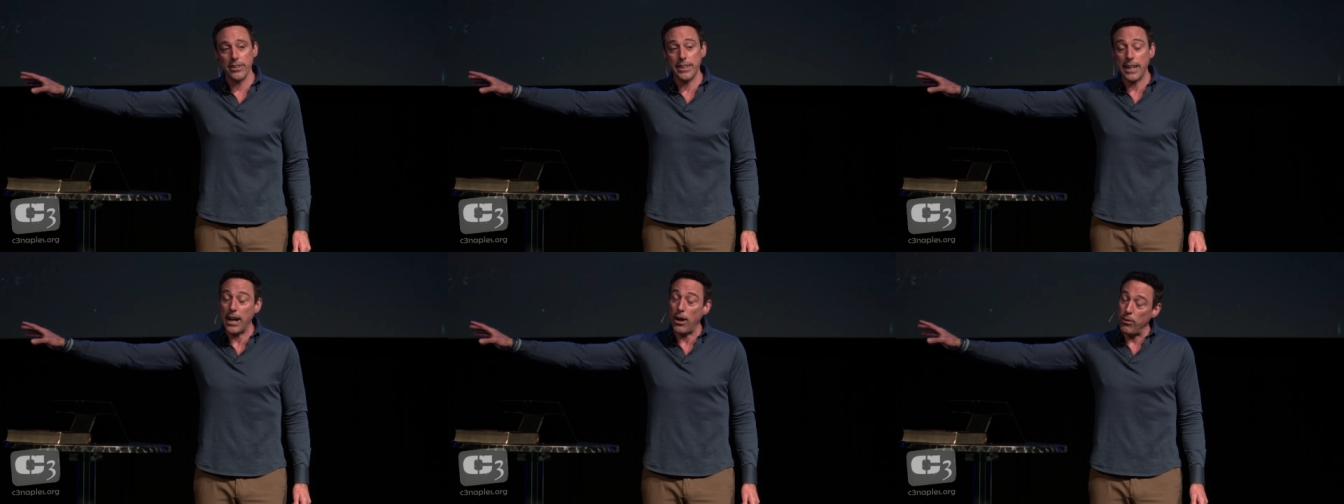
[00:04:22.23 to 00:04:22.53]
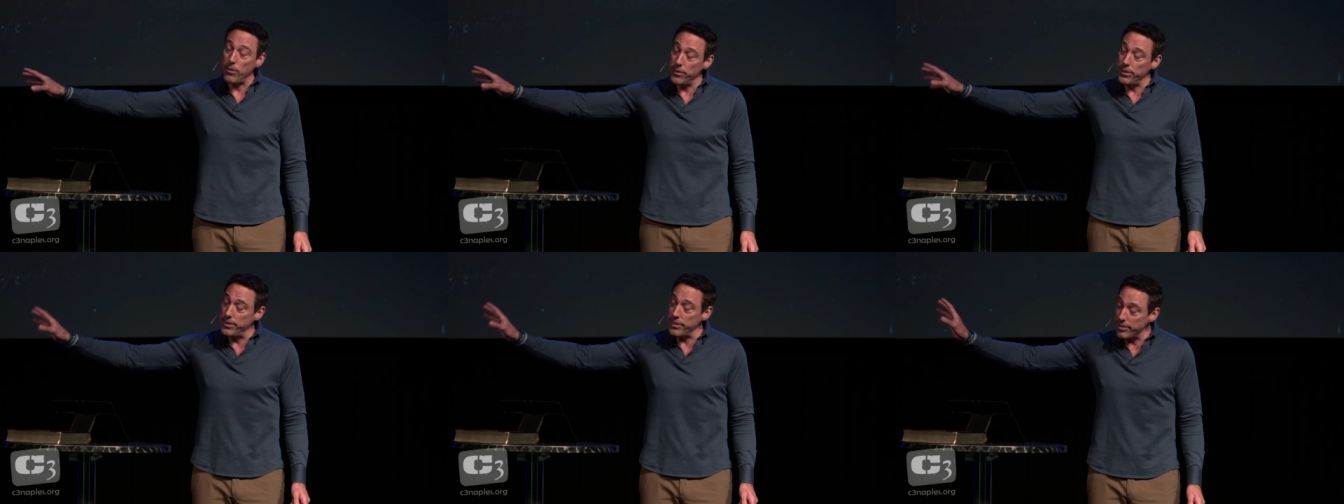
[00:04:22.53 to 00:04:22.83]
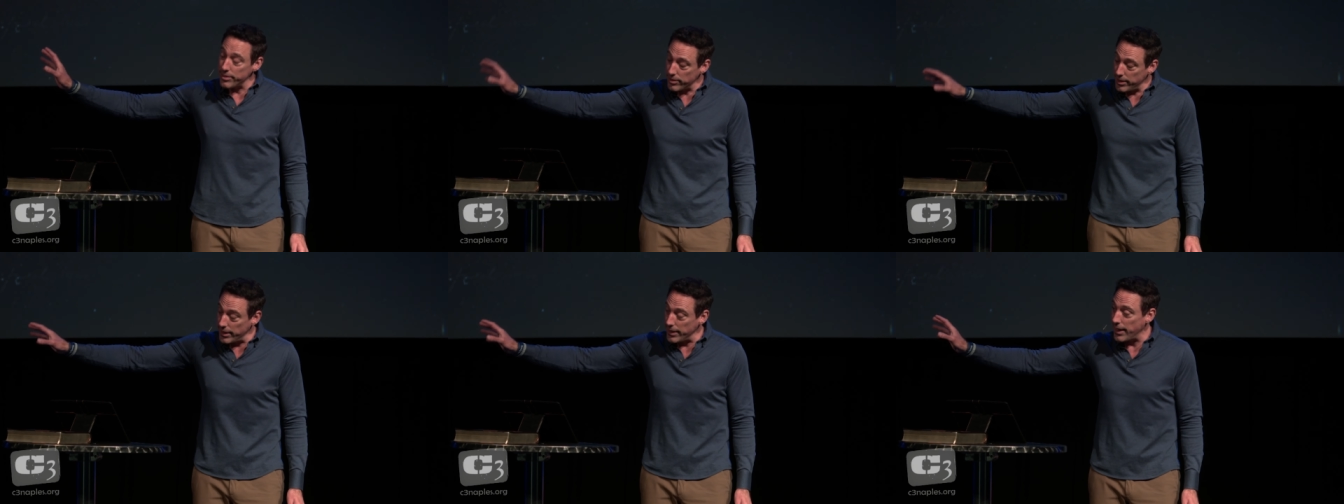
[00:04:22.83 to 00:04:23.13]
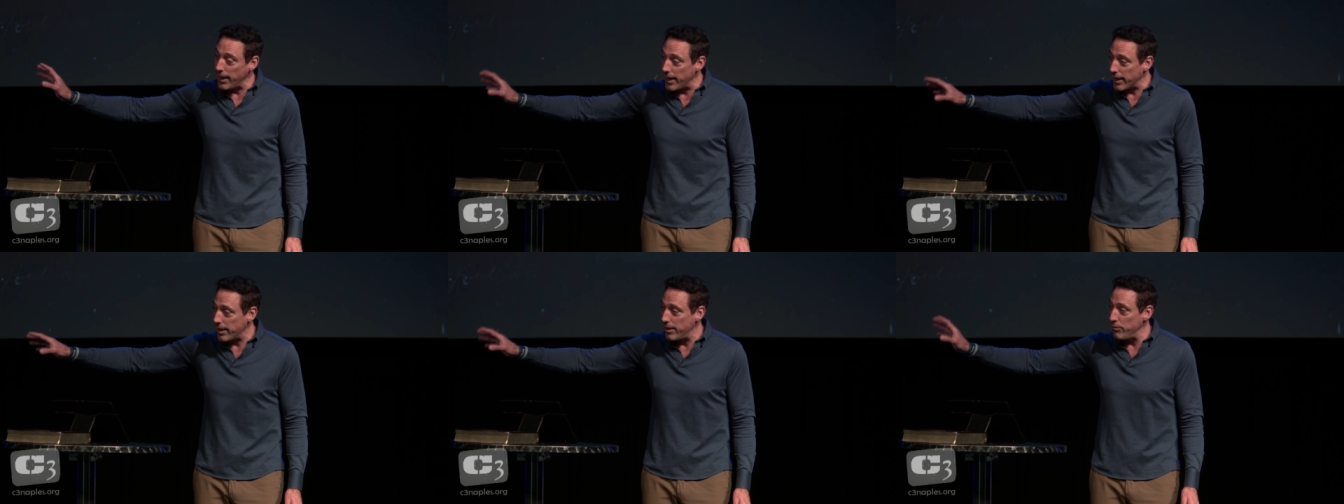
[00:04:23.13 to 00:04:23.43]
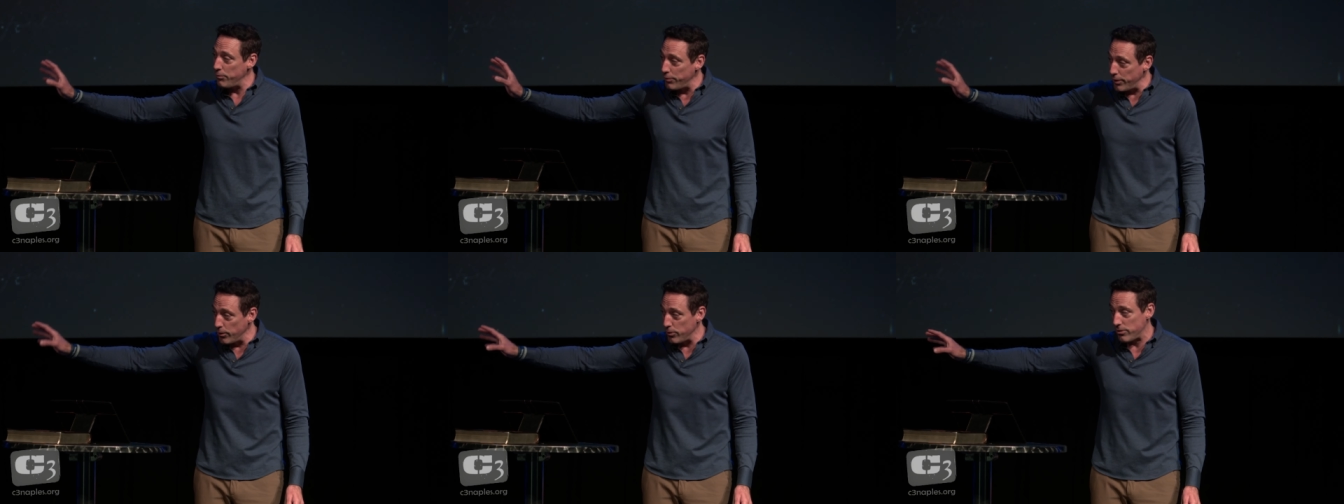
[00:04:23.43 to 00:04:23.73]
now this can get
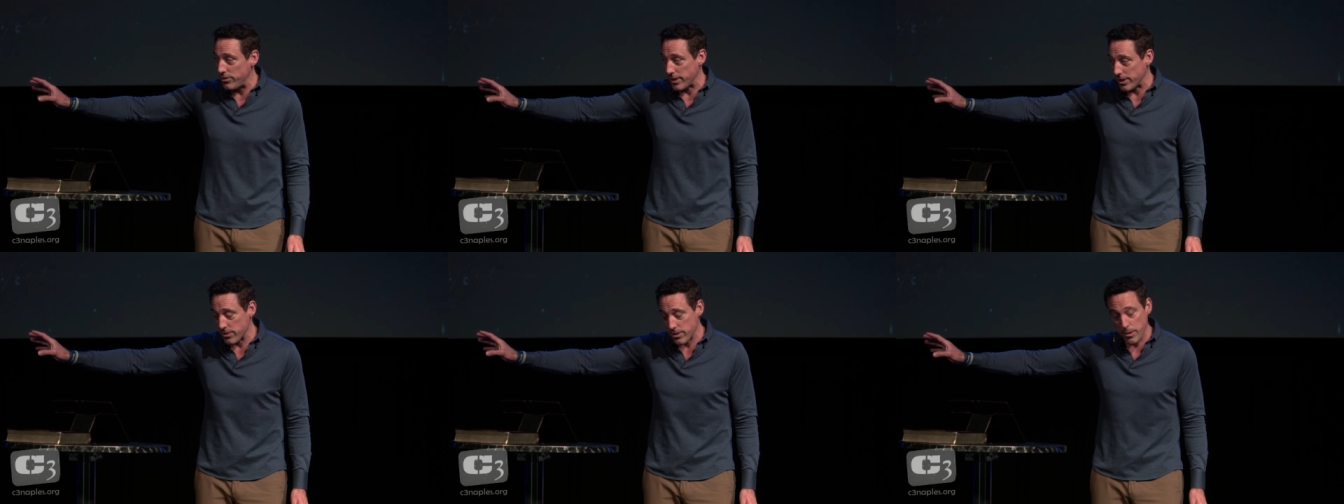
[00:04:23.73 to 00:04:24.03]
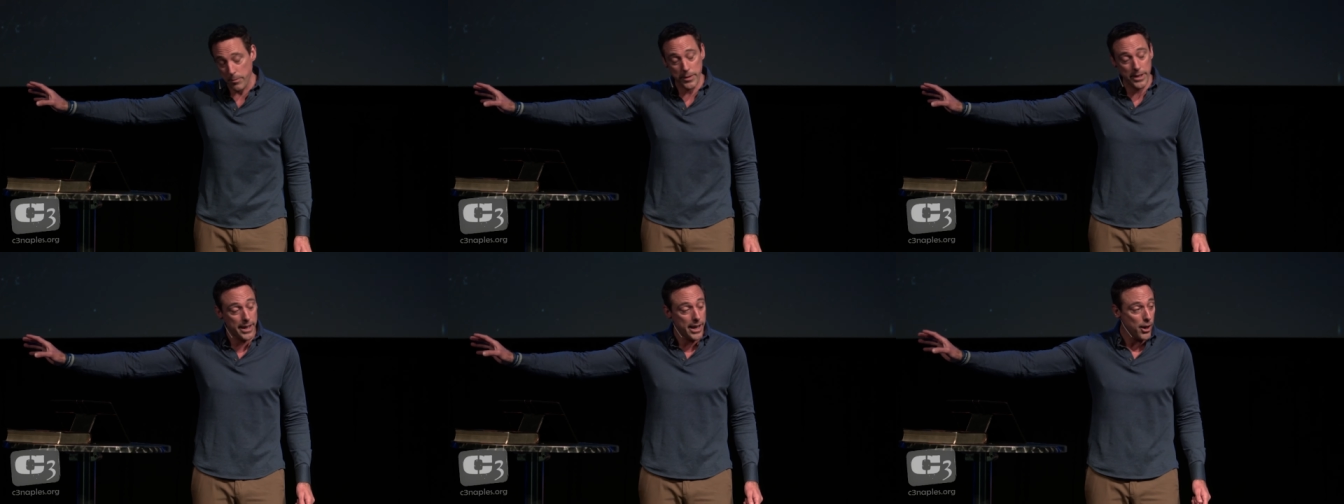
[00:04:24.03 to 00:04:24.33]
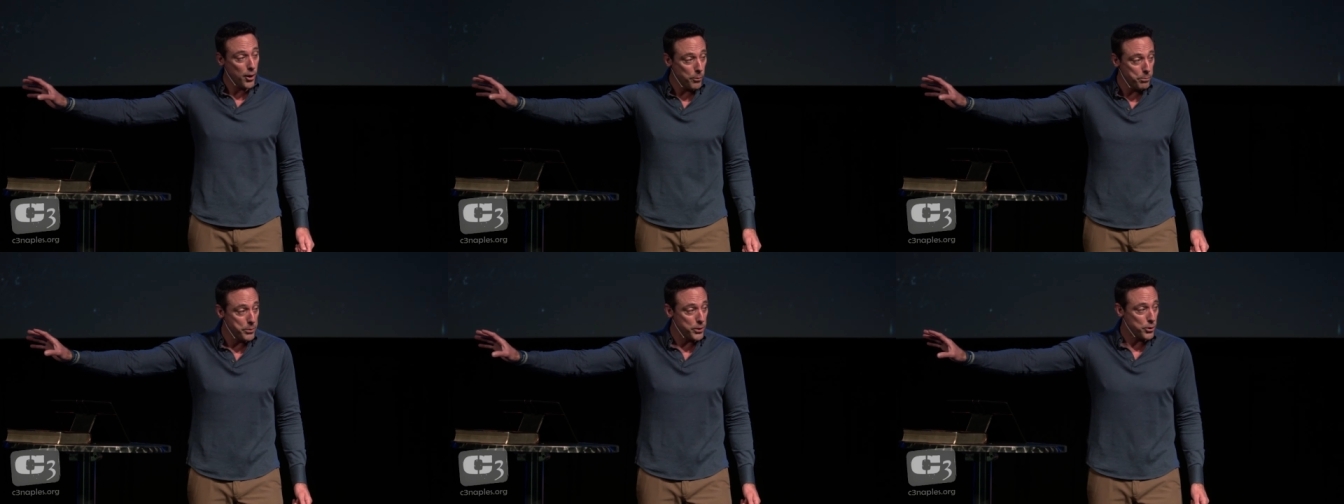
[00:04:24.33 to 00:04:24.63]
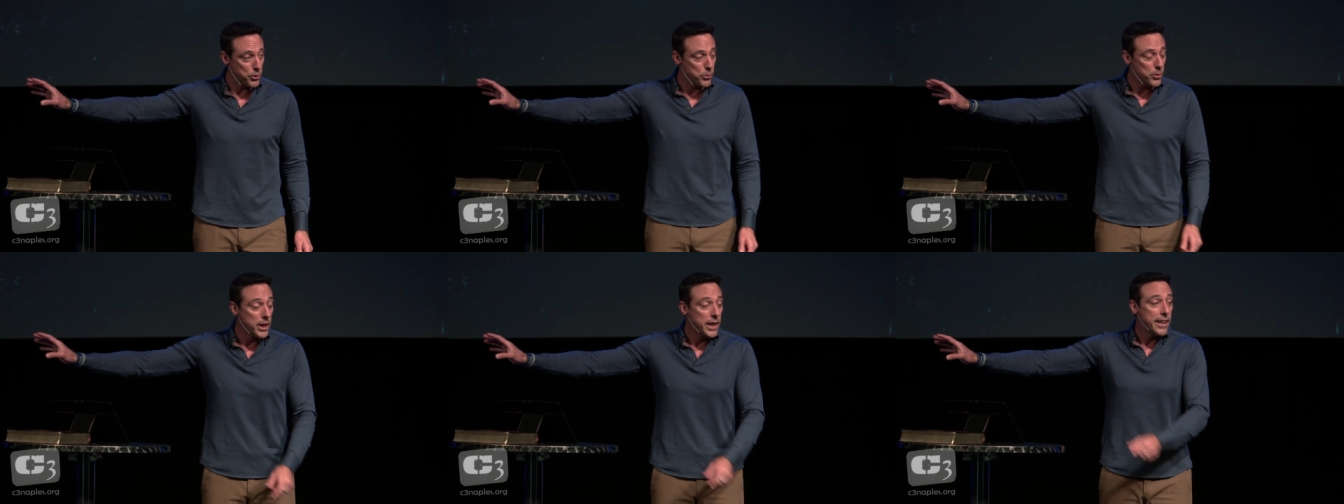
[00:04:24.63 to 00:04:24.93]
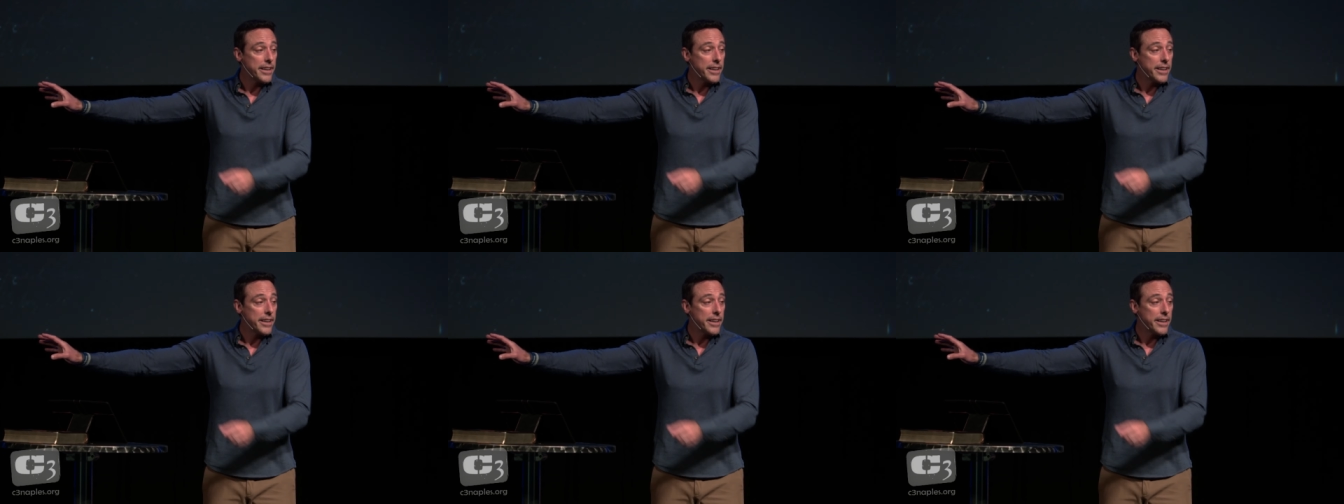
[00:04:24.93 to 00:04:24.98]
confusing, so I'm going to help you.